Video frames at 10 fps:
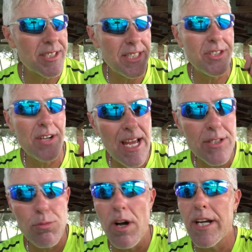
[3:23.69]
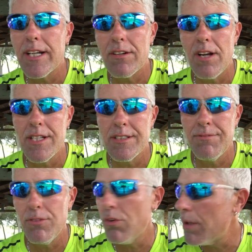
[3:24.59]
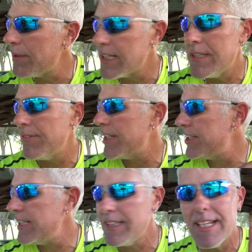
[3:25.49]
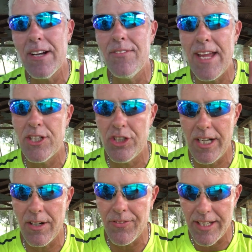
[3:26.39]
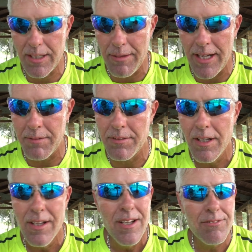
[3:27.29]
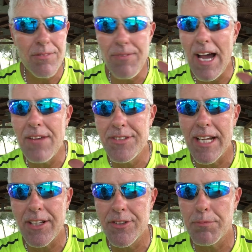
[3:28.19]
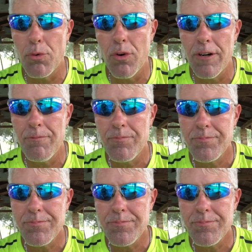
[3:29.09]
get your ass walking across the floor, because if you sit there in that chair and think about it for 5 seconds or more,